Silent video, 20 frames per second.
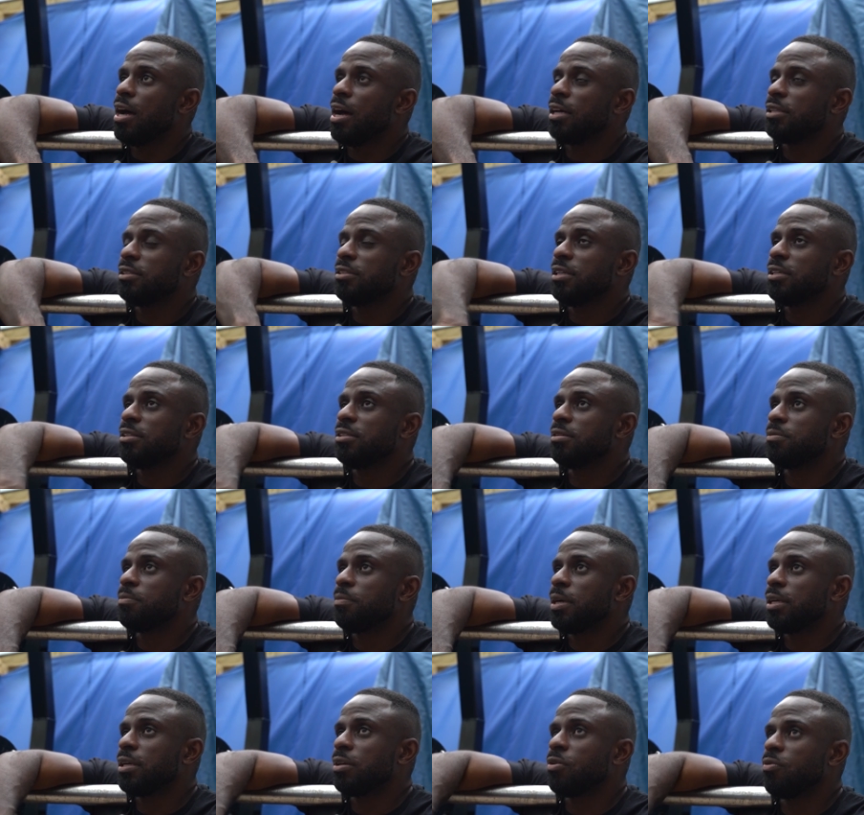I did
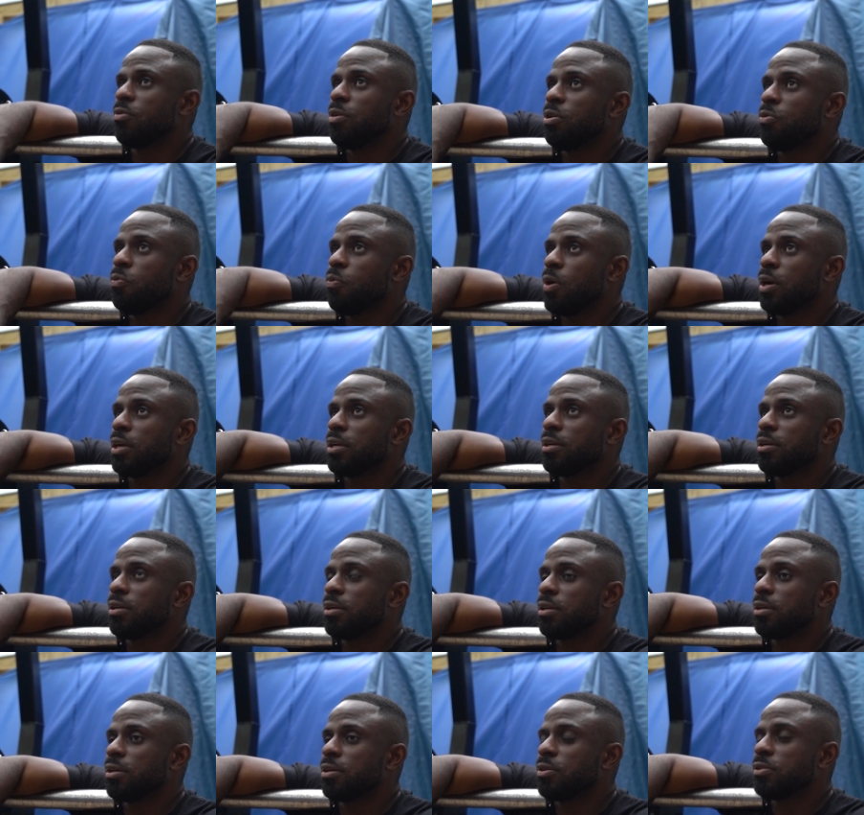my degree one
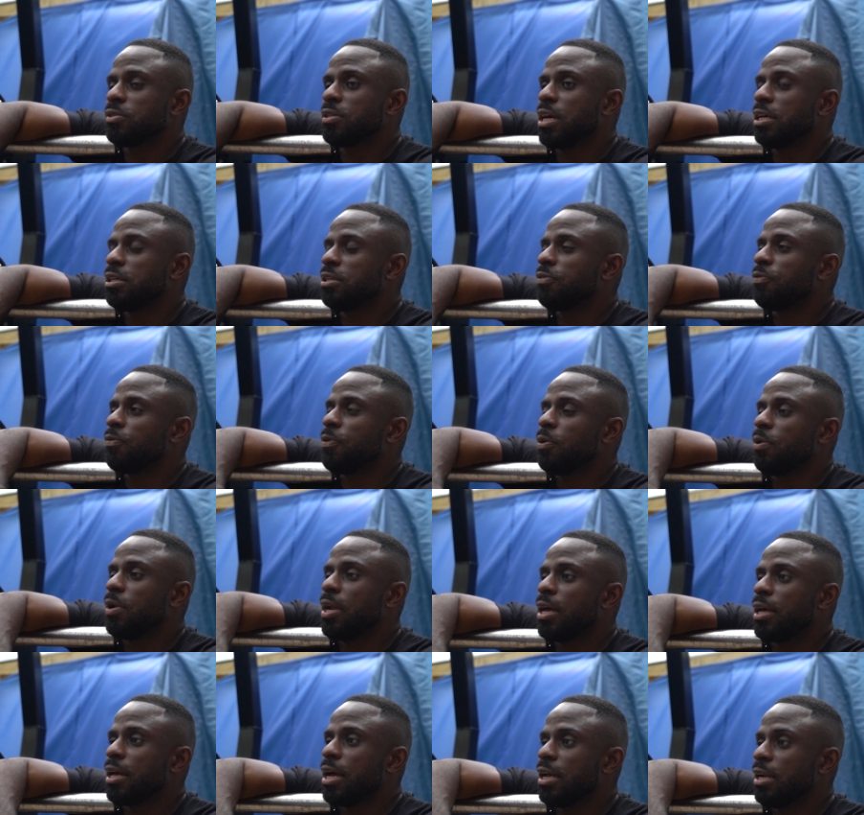because I just felt
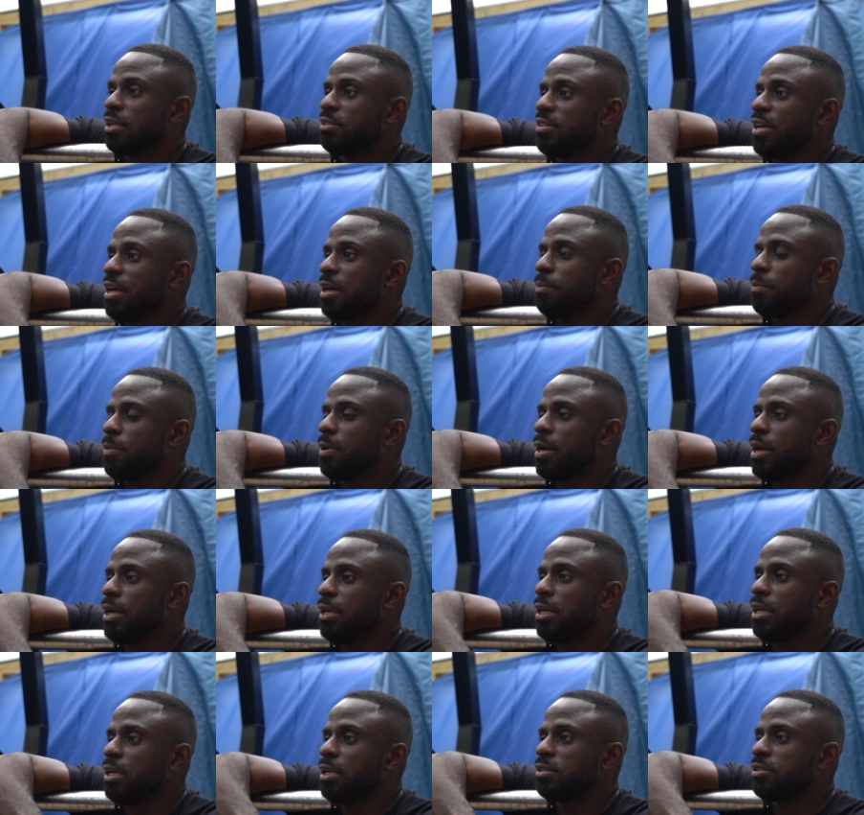like at the time I
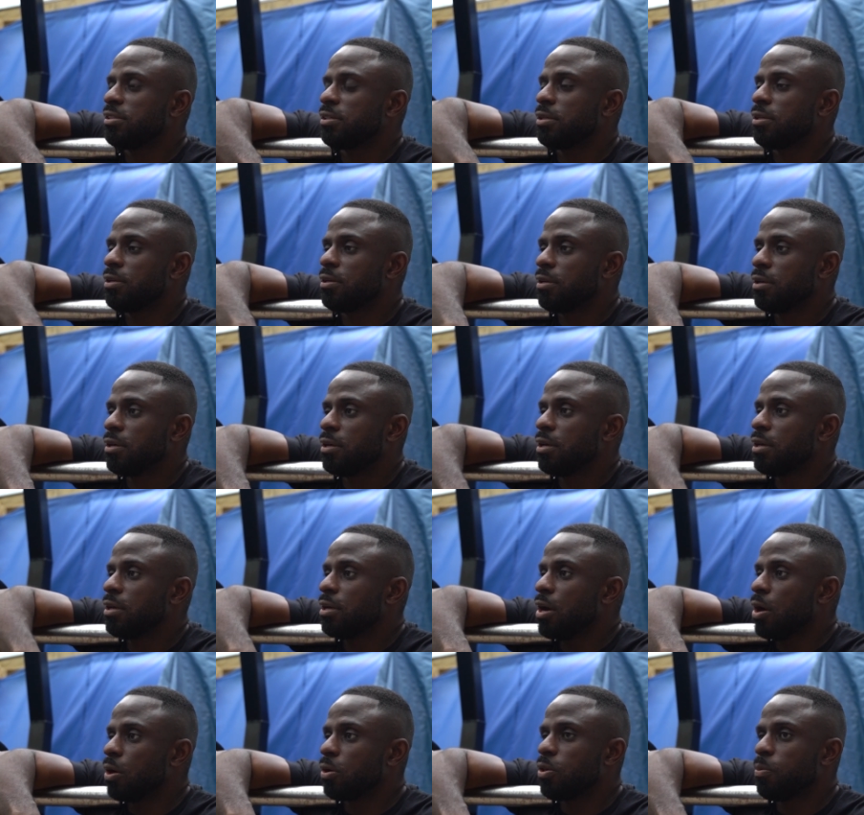needed to
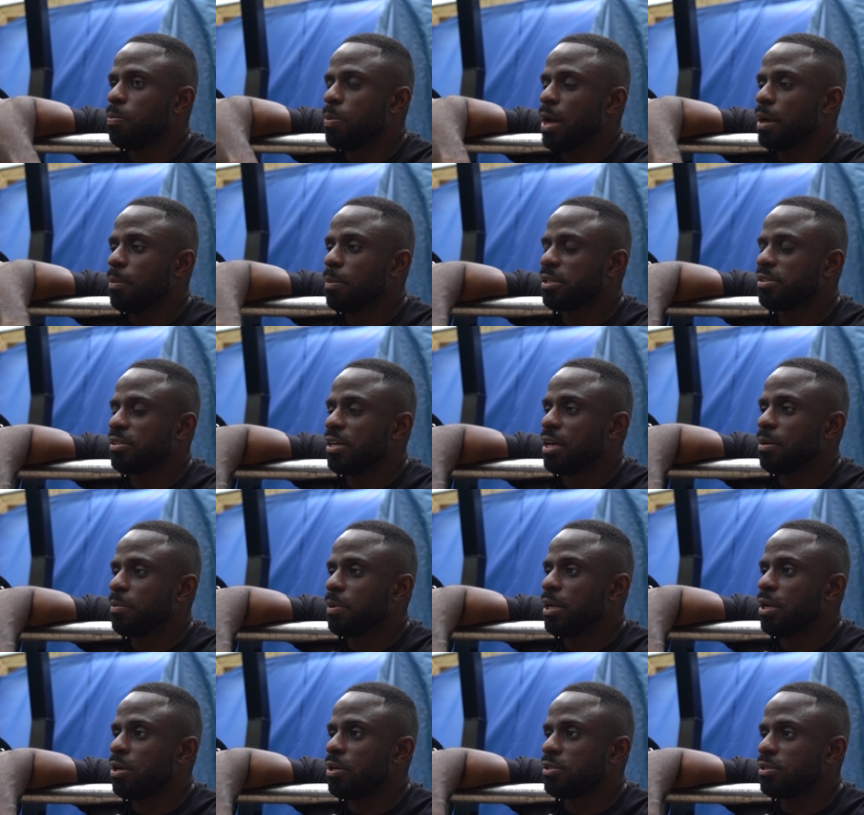occupy my
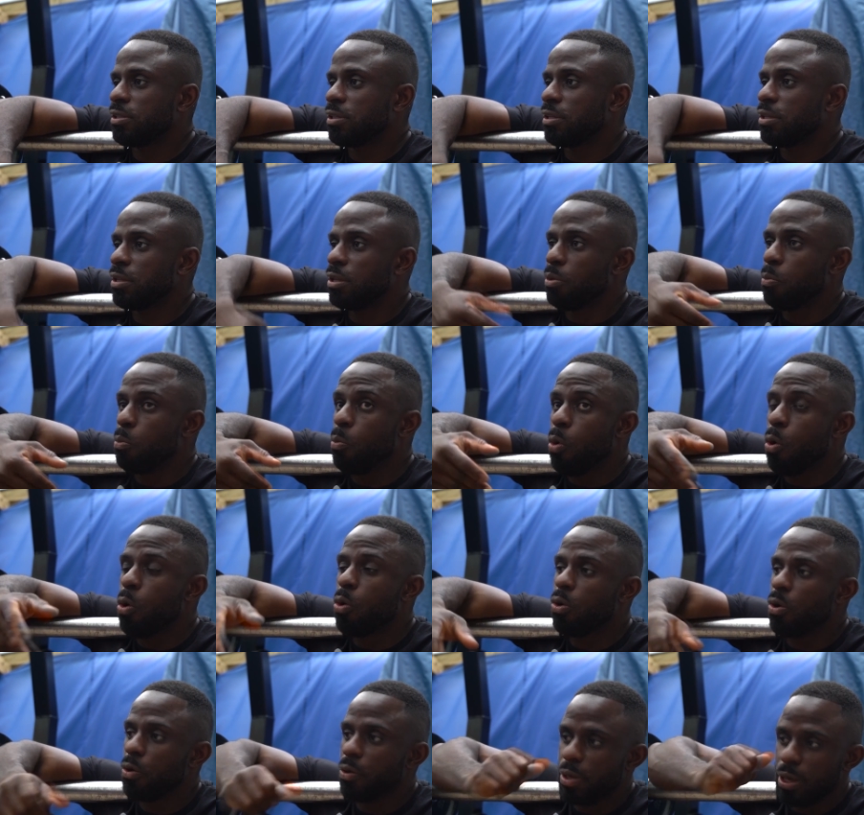time and learn
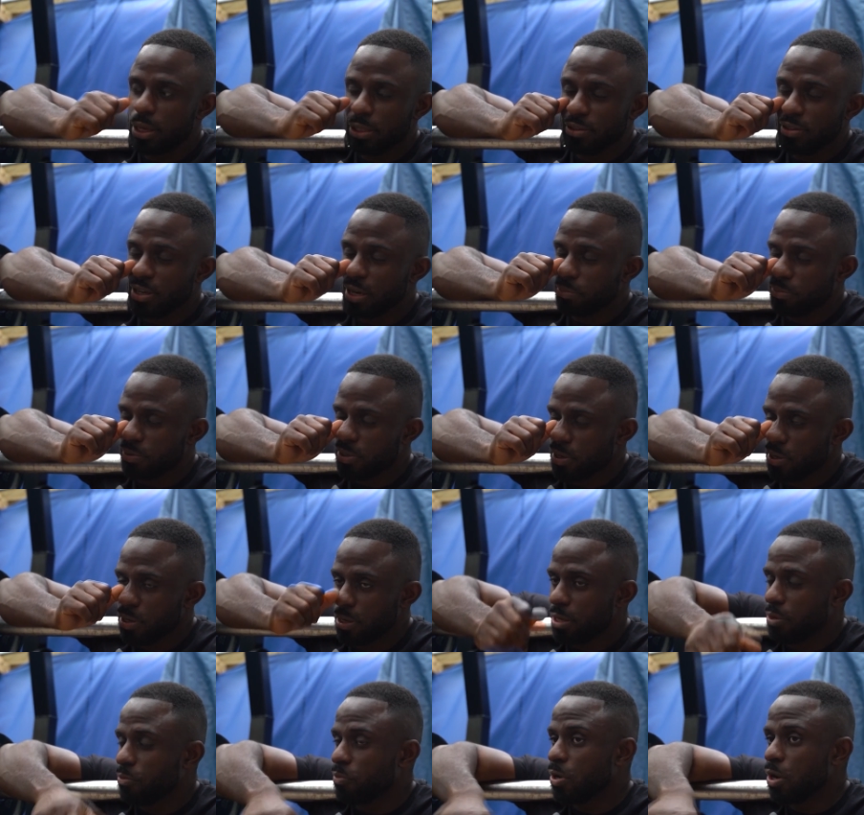more mm. in depth
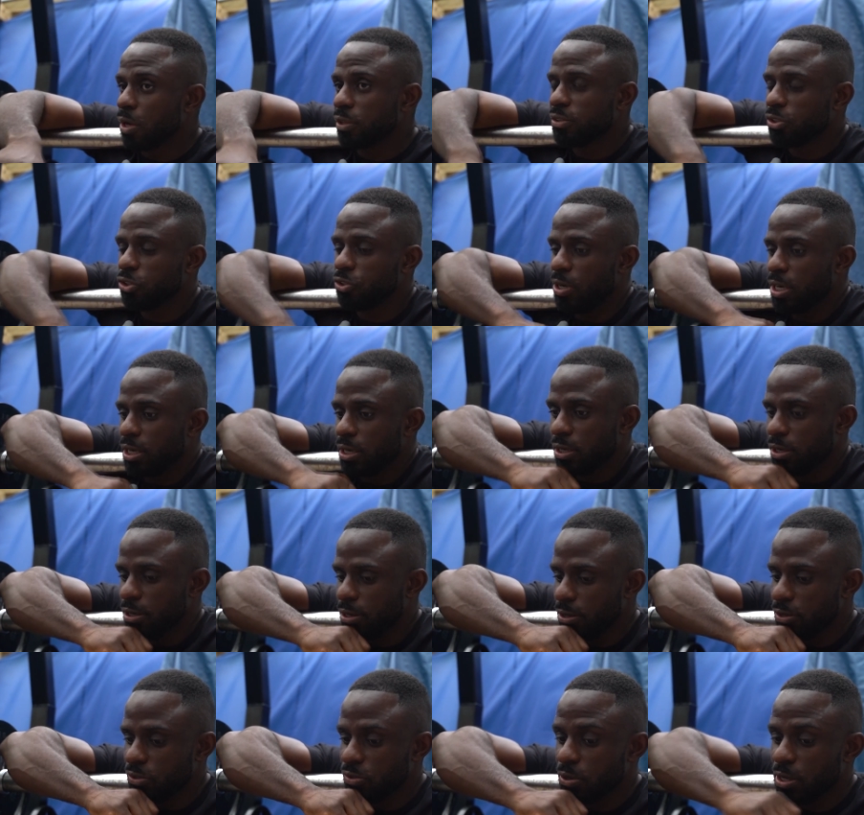in regards to training.
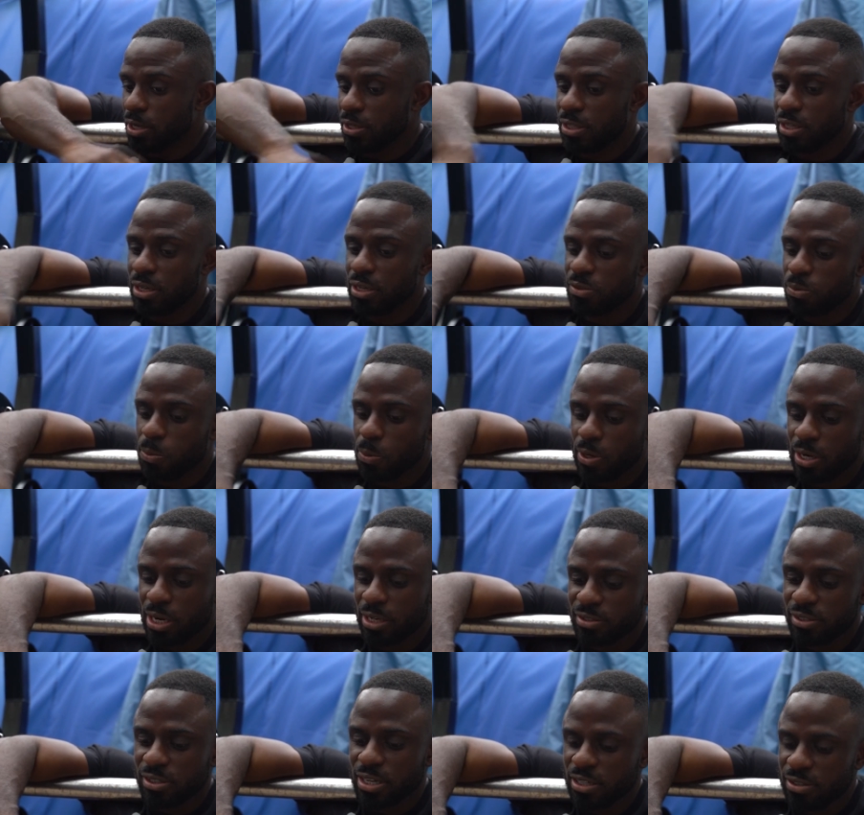So I did a sport and
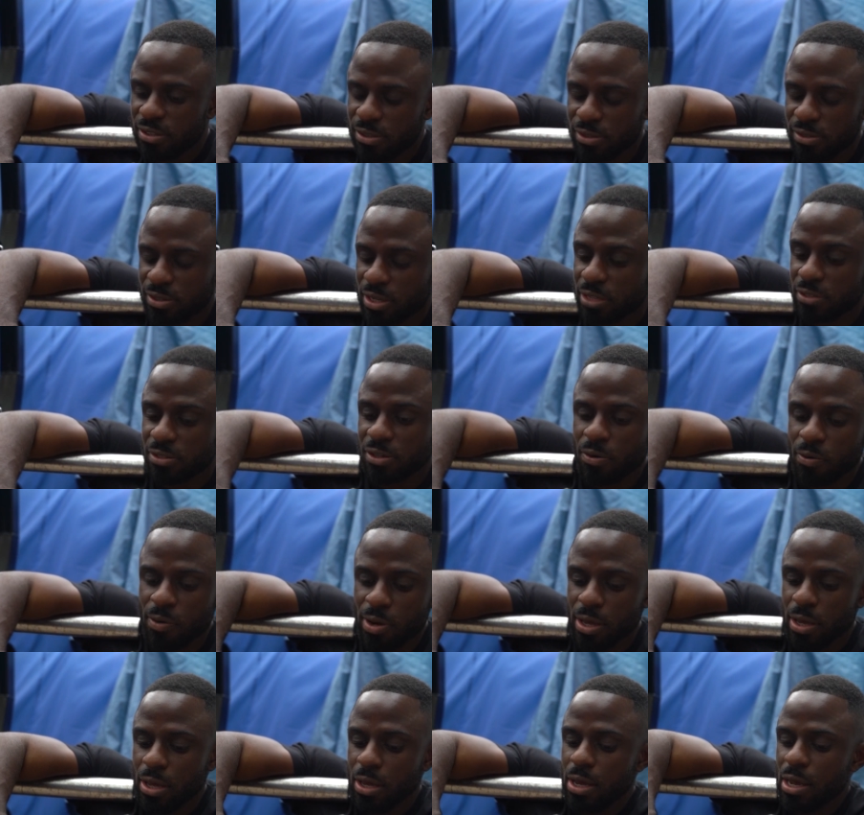exercise science
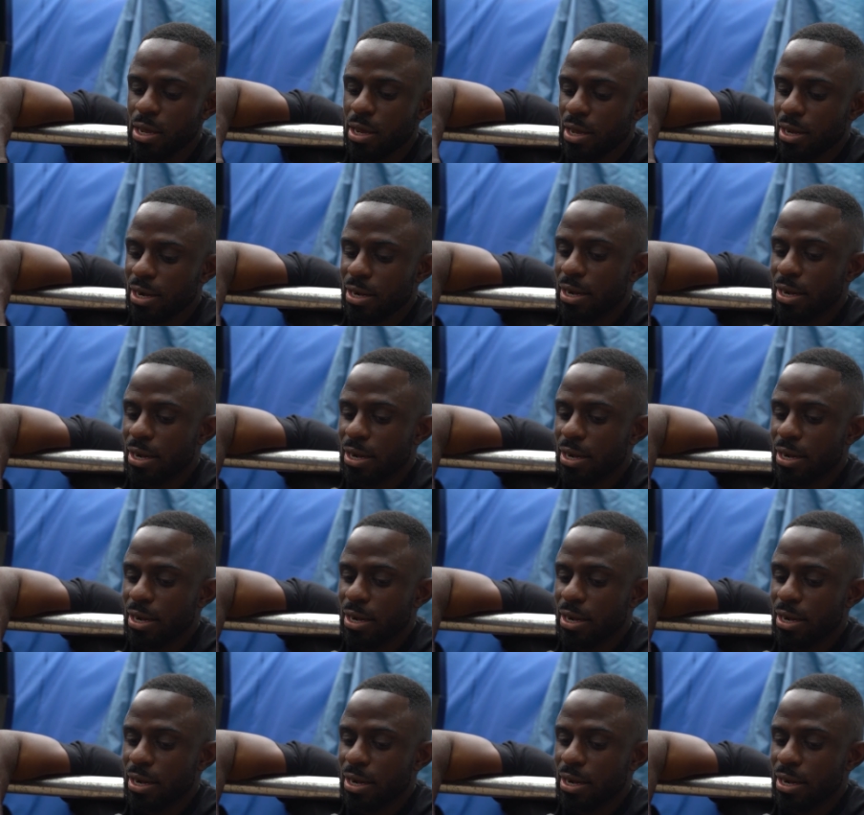degree. Mm.